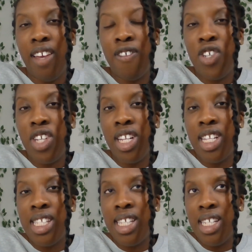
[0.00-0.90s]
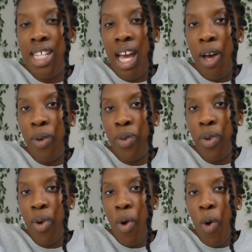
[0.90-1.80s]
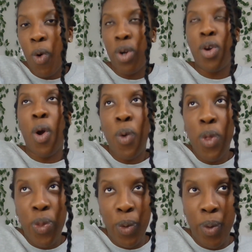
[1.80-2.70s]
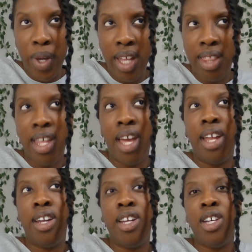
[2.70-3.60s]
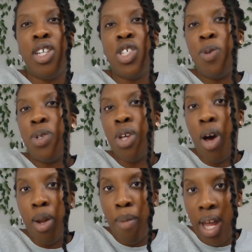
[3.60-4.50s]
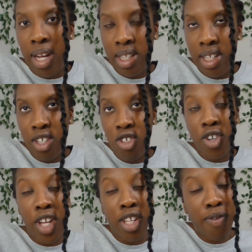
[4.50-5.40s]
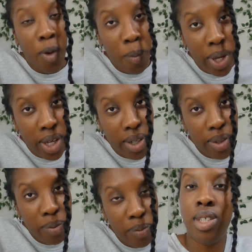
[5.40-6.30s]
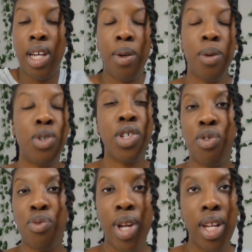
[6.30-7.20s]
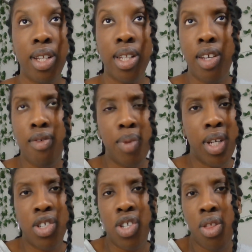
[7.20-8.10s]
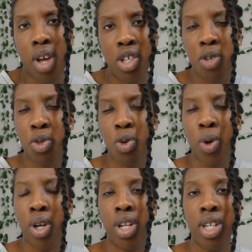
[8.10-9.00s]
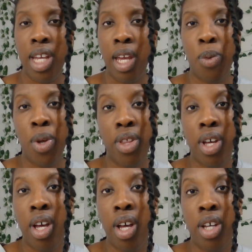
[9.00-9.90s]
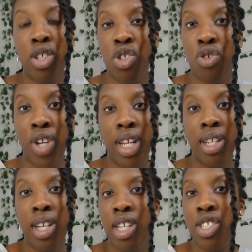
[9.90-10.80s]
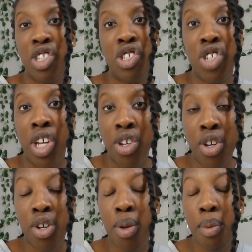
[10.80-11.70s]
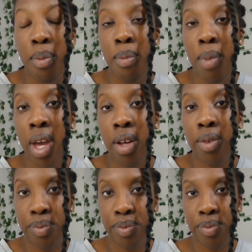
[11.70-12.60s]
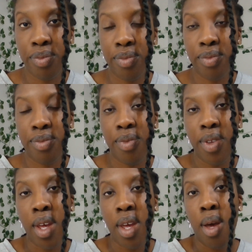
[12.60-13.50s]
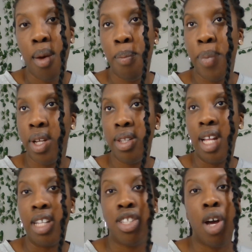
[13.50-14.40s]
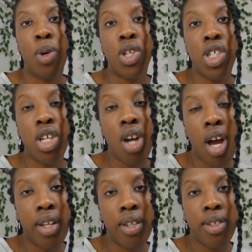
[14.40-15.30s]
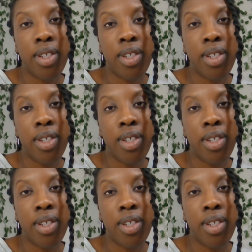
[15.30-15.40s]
if she didn't sit down or go through it, then she was automatically transphobic. Terry was just ready to leave because she thought she was going on a date with a straight, cisgendered male. But that's not what she got.